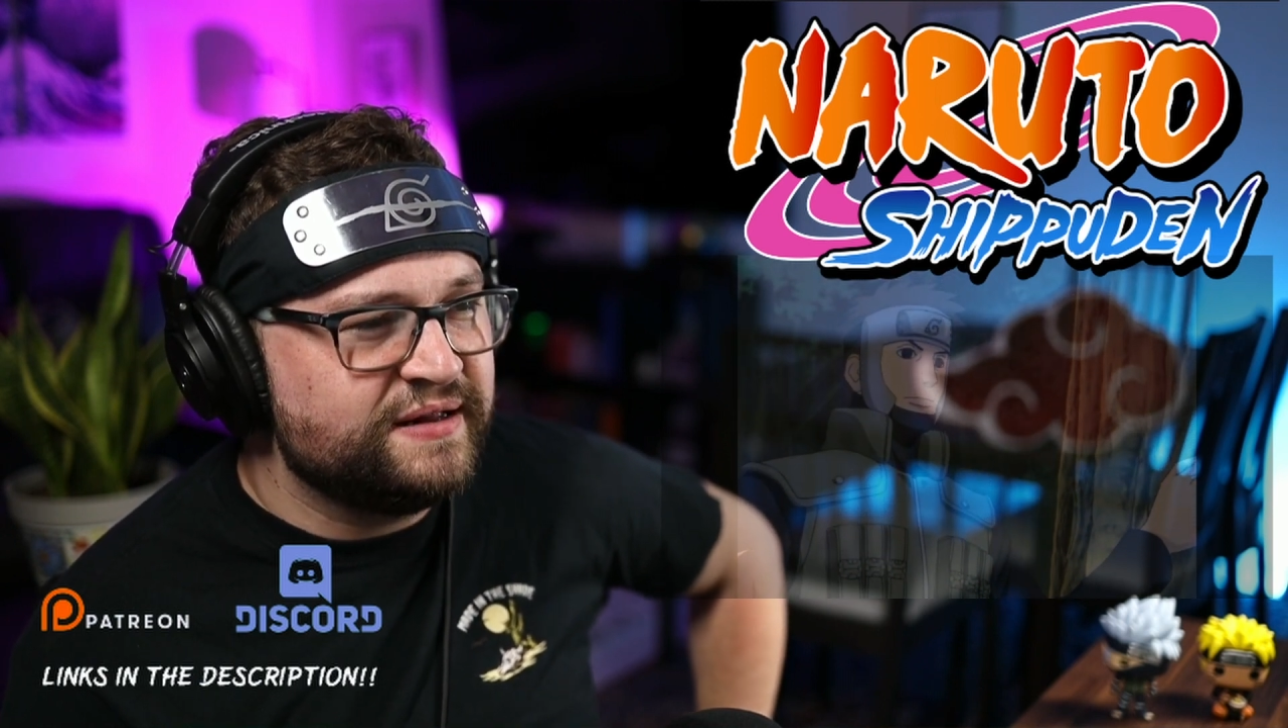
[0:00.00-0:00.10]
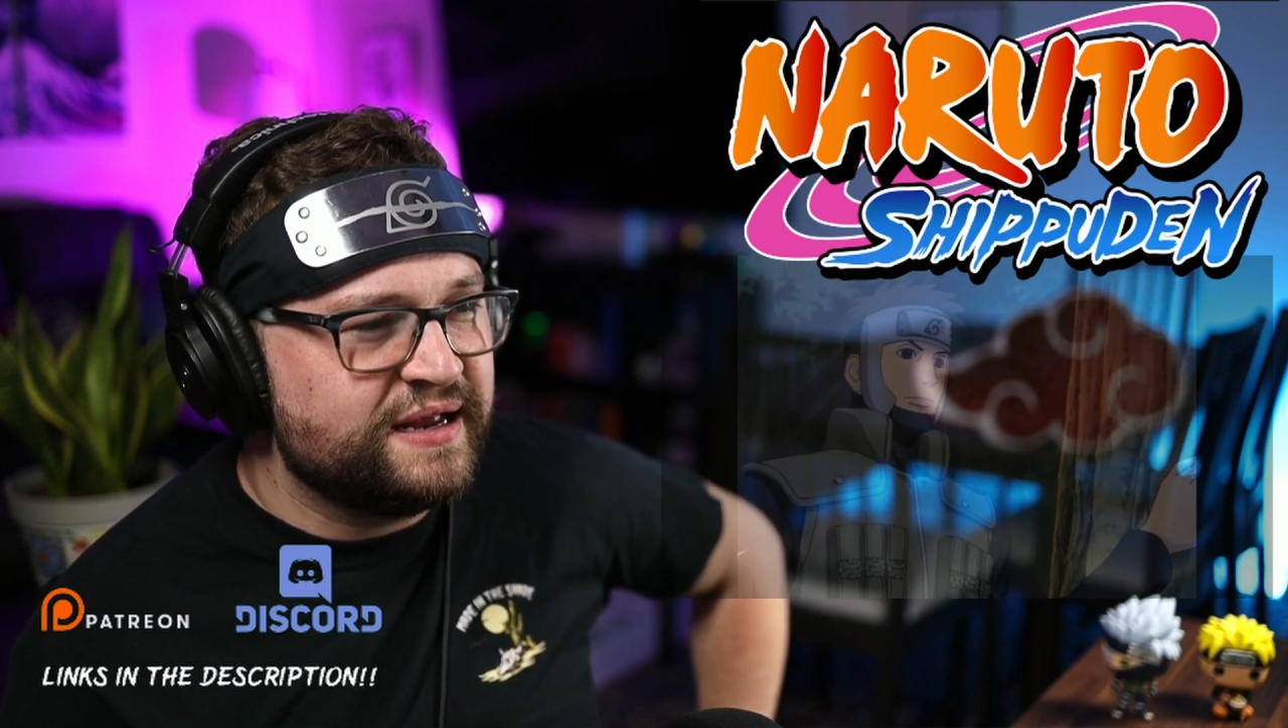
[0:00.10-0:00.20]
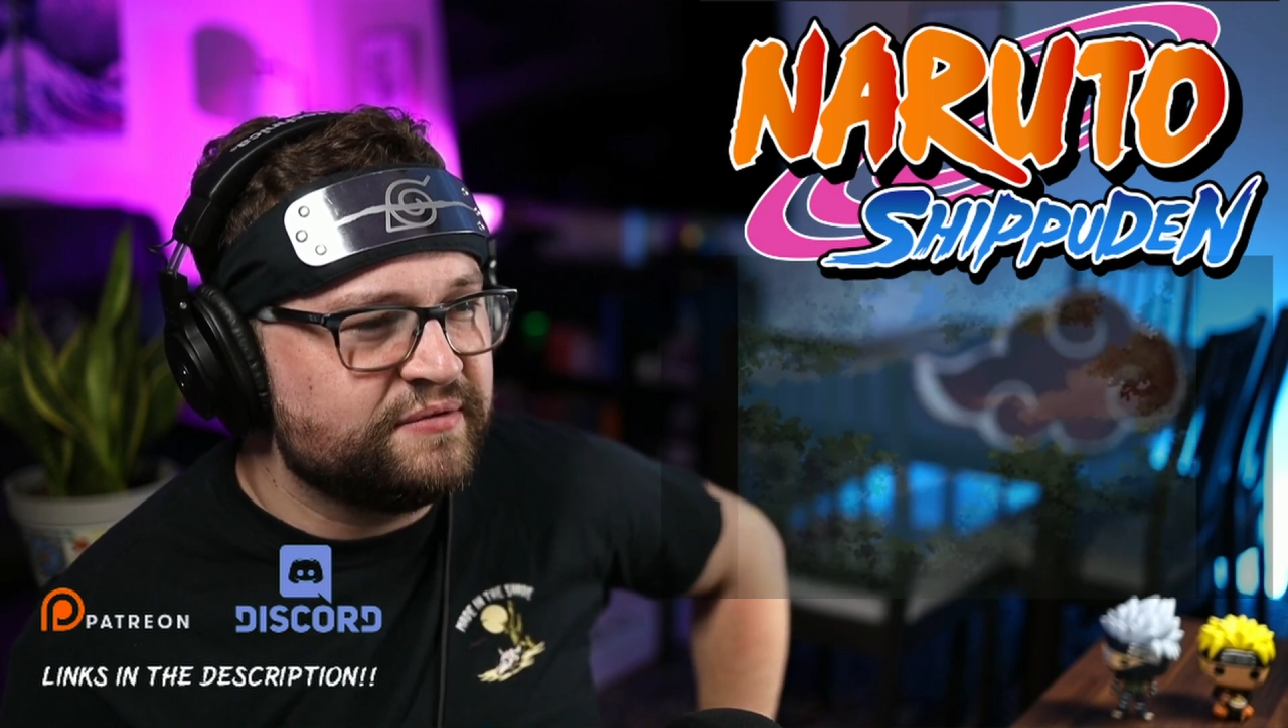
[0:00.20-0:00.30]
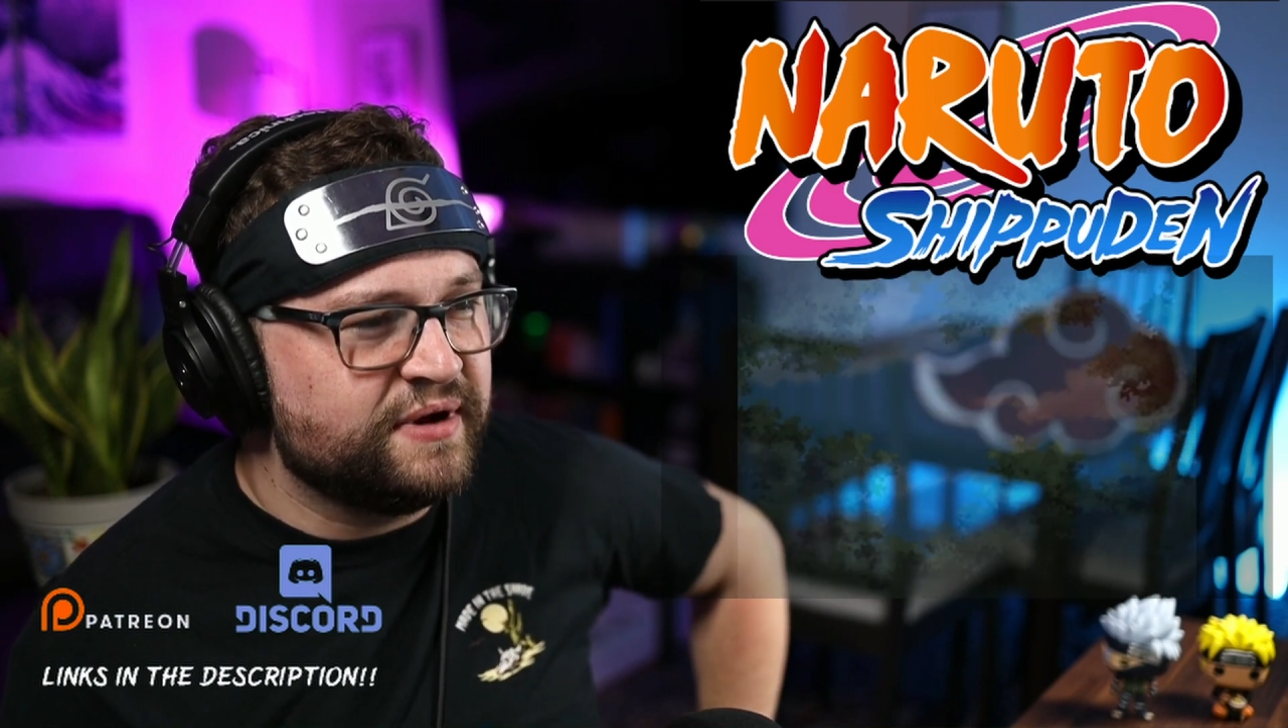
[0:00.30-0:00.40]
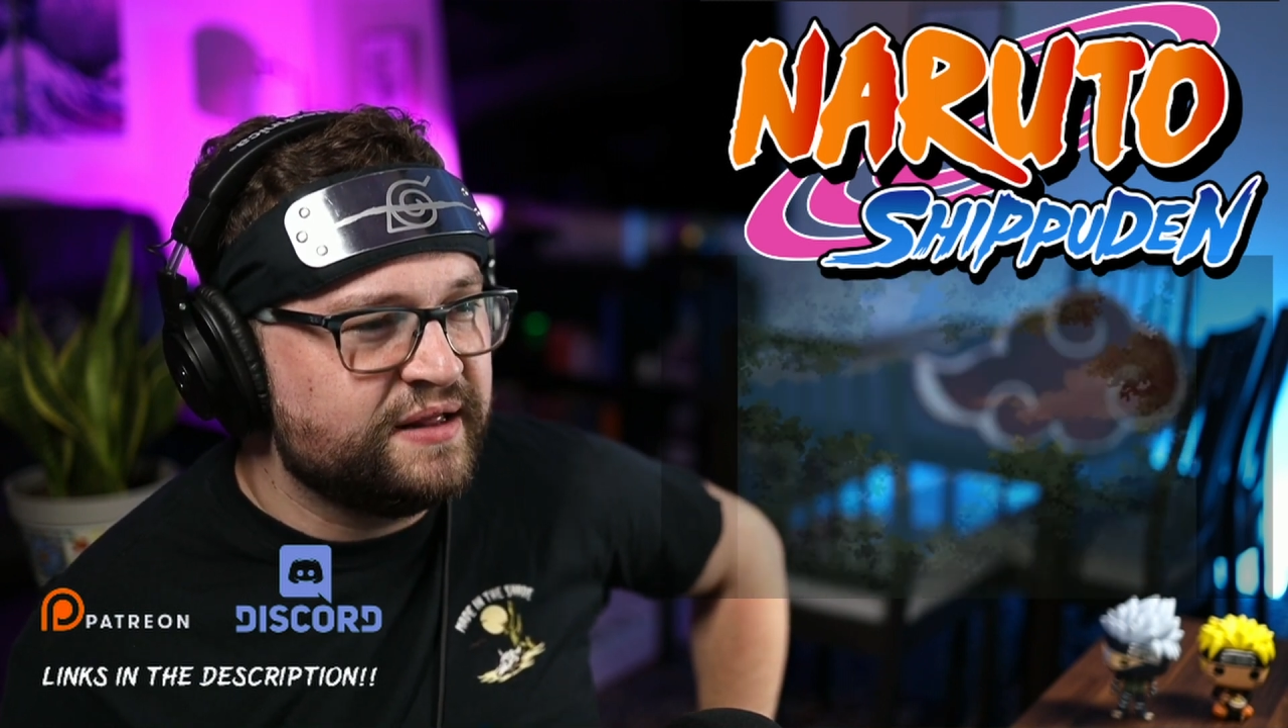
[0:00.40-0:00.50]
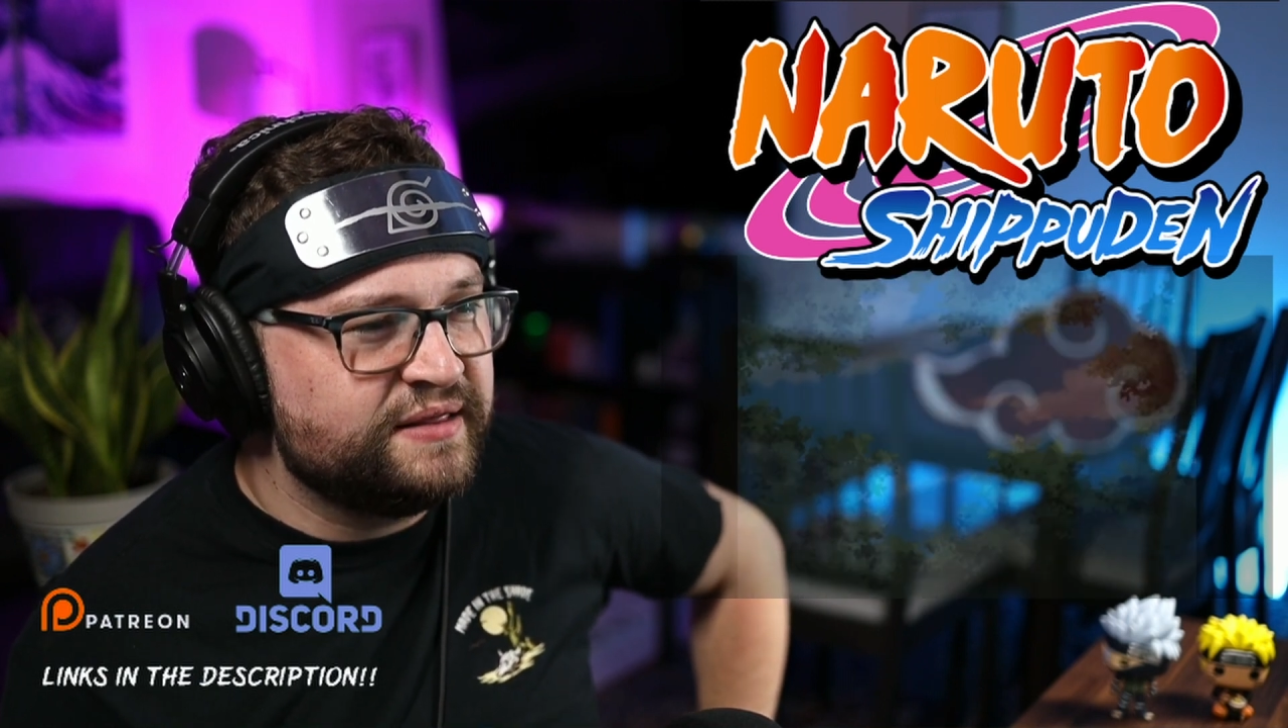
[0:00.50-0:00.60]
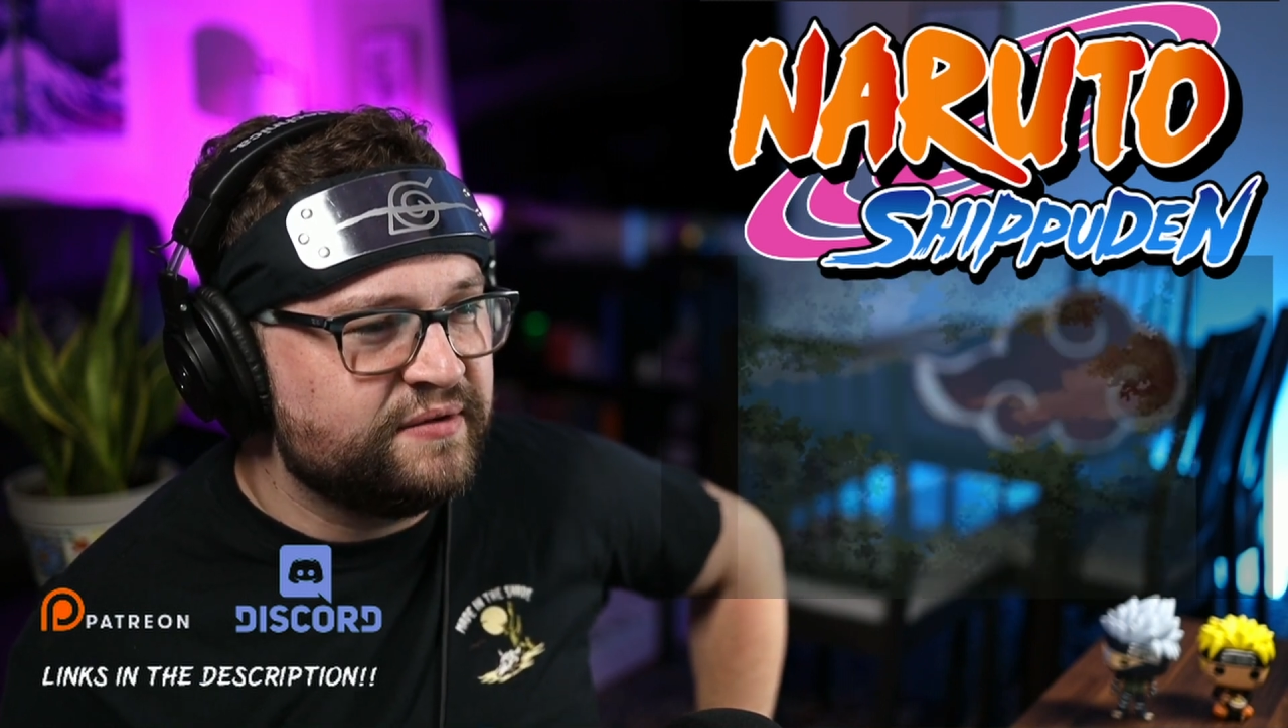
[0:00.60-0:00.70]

that